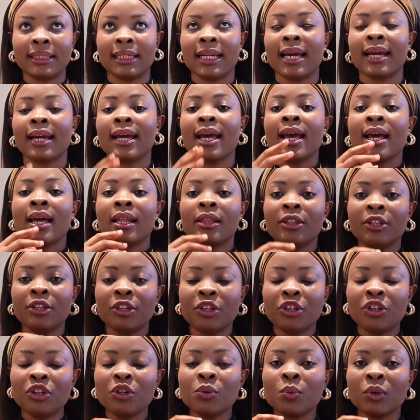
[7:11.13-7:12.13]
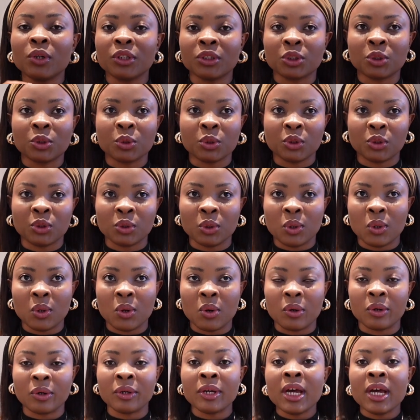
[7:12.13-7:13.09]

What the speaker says: Like, the queue was so long.